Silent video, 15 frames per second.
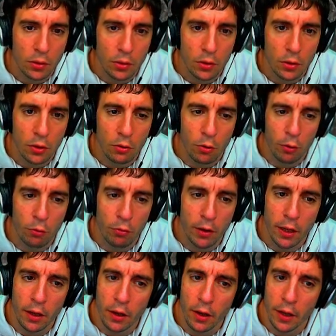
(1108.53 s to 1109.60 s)
Oh, I'd
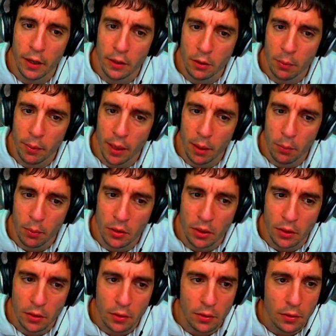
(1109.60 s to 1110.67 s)
really like to be able
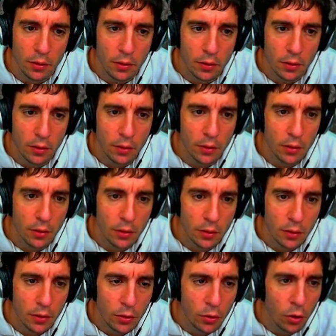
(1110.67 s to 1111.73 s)
to
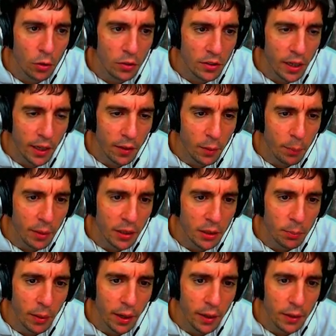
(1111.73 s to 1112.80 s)
not take the
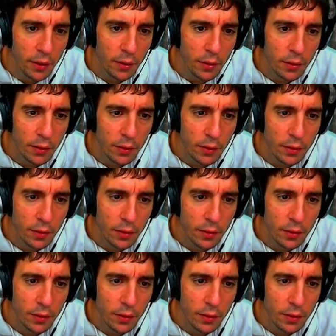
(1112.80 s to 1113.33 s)
piece back.